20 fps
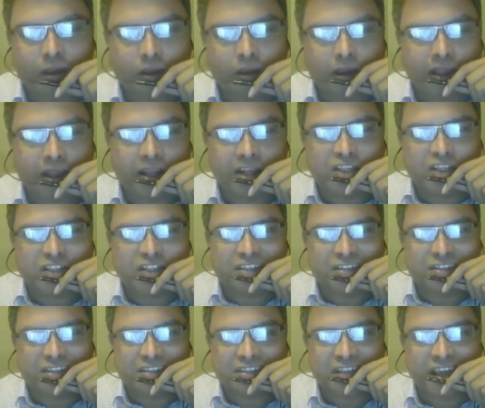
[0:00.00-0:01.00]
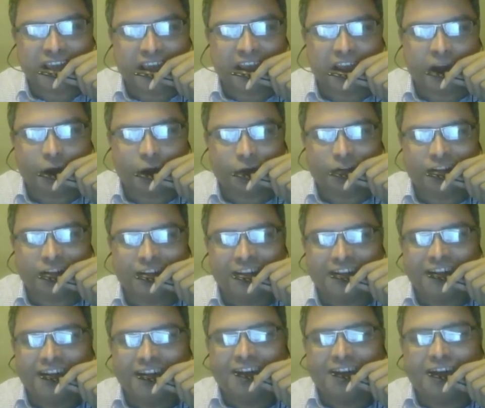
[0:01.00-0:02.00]
arranging this hangout.
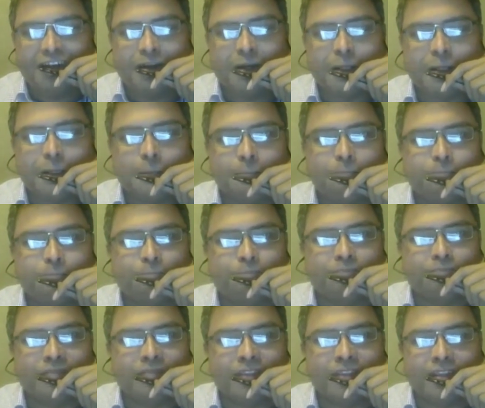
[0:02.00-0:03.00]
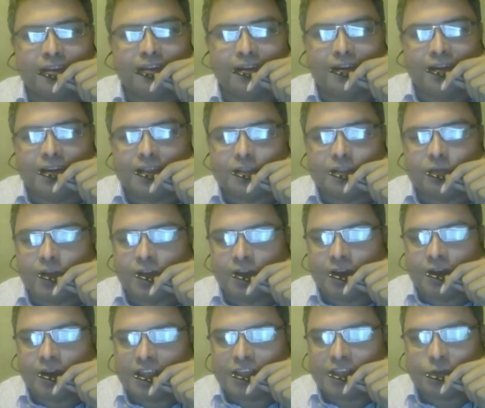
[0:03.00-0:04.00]
It's
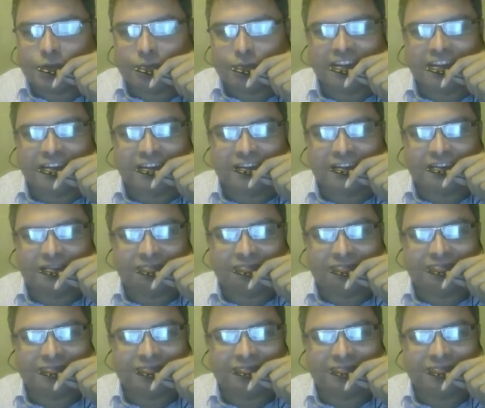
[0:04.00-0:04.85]
very nice to be here.